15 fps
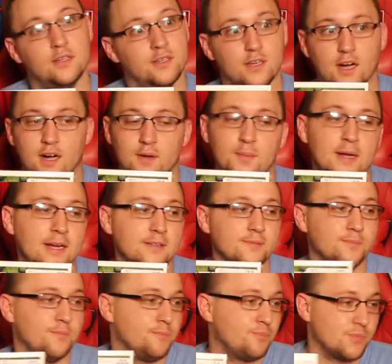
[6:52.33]
Oh man,
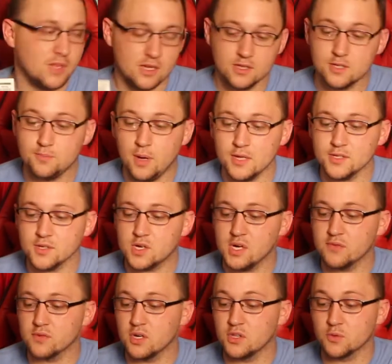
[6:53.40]
this puzzle
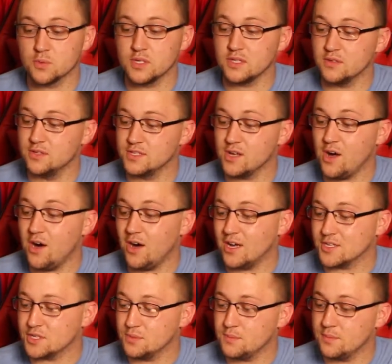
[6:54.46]
cover of the Riddler is
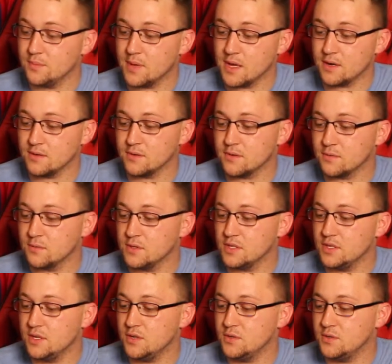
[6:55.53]
awesome. I don't
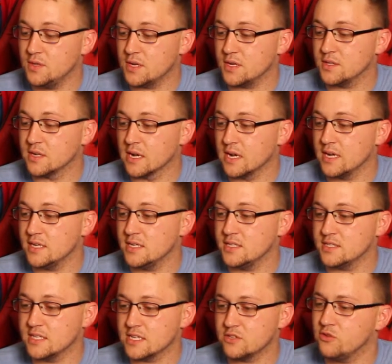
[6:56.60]
really know who that other guy
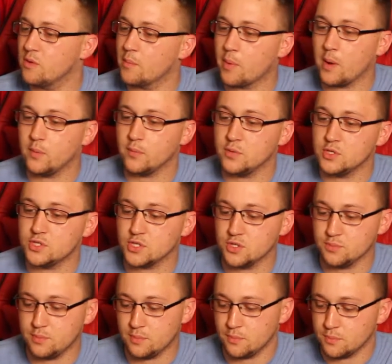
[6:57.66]
is next to him. Probably
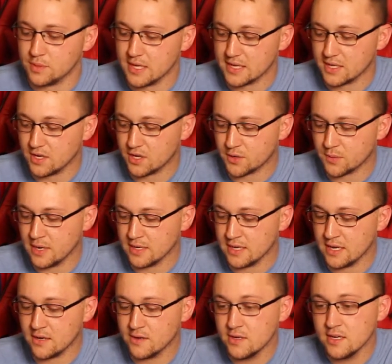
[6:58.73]
should. I'm blanking on it right
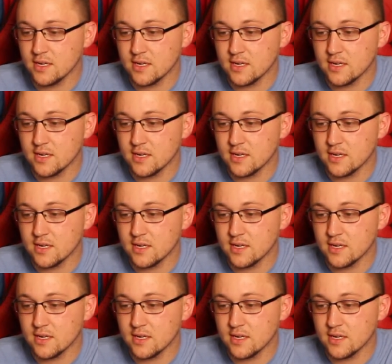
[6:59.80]
now.